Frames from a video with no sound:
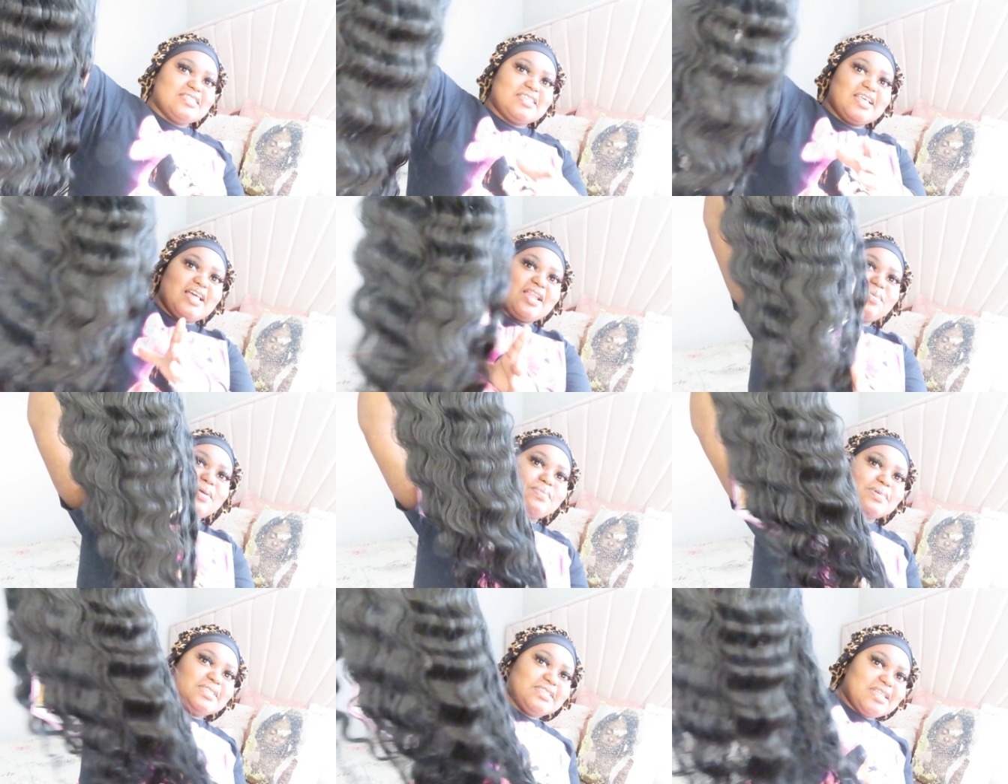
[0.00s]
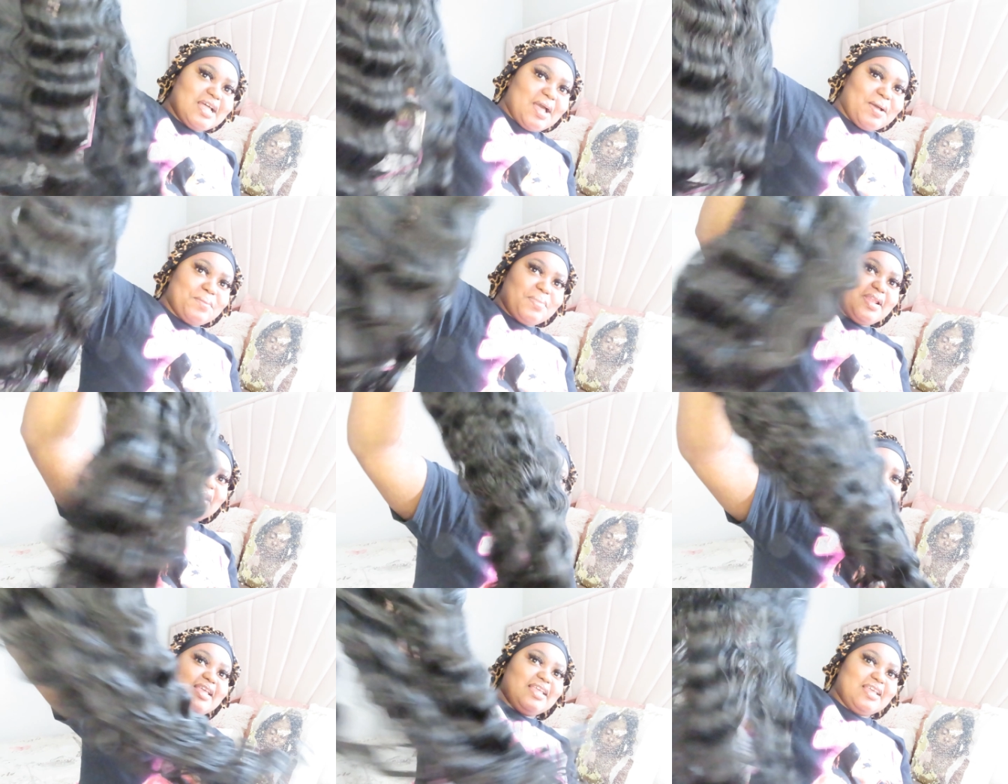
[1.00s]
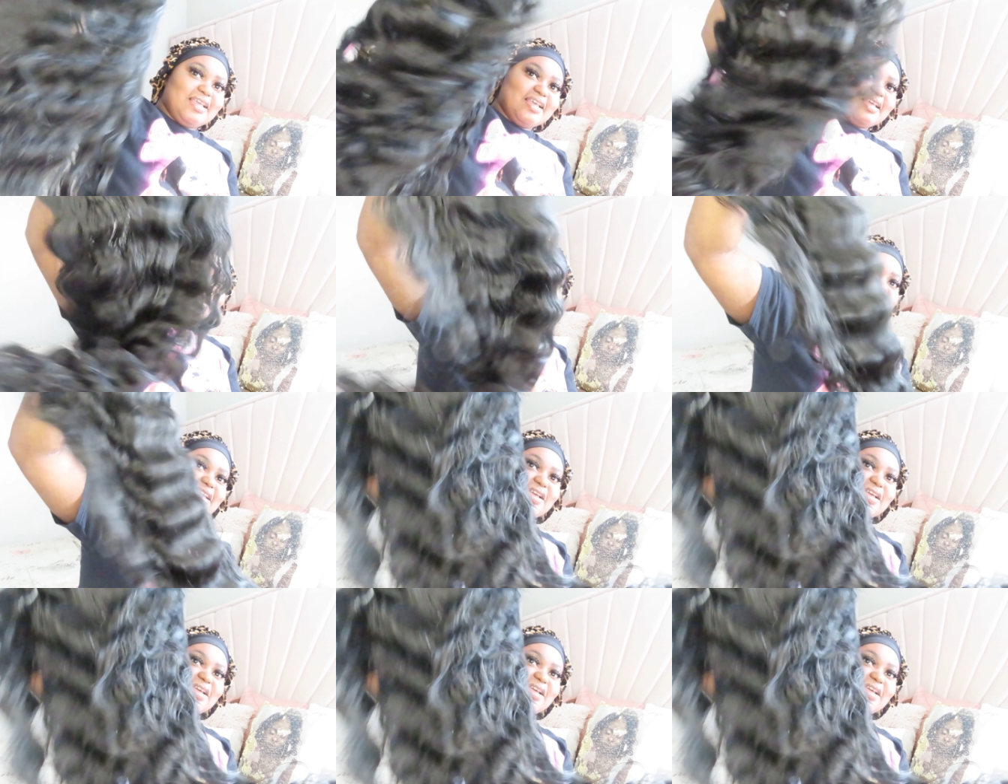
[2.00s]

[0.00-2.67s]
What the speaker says: Tell people stop playing.